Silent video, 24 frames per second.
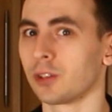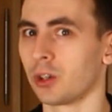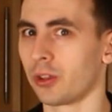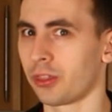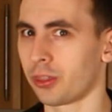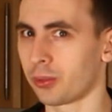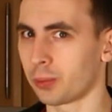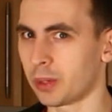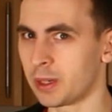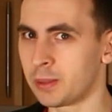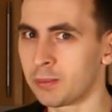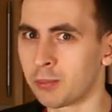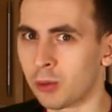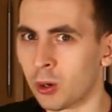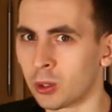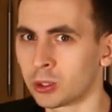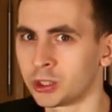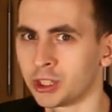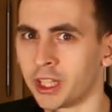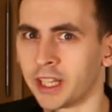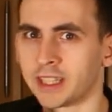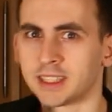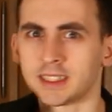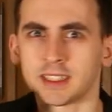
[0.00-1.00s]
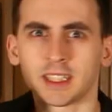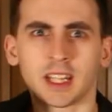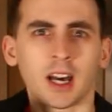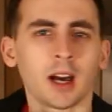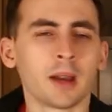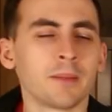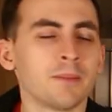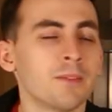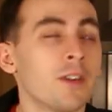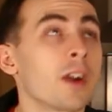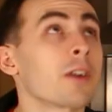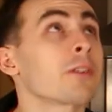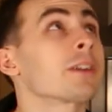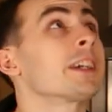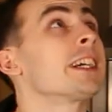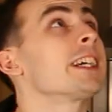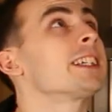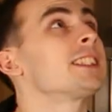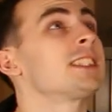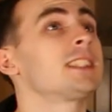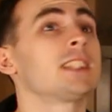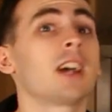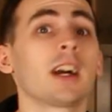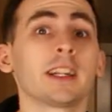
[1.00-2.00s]
I've got three projects that I'm very
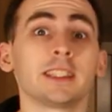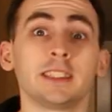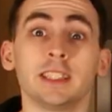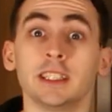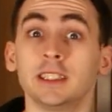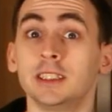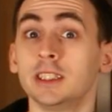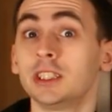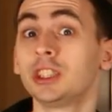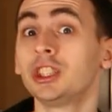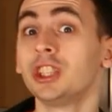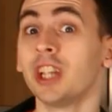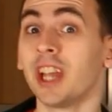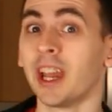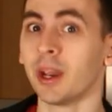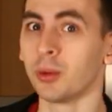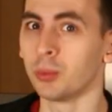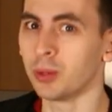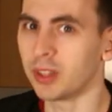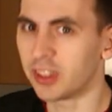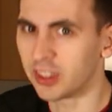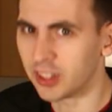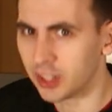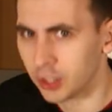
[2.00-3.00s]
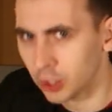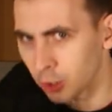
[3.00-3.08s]
excited to share with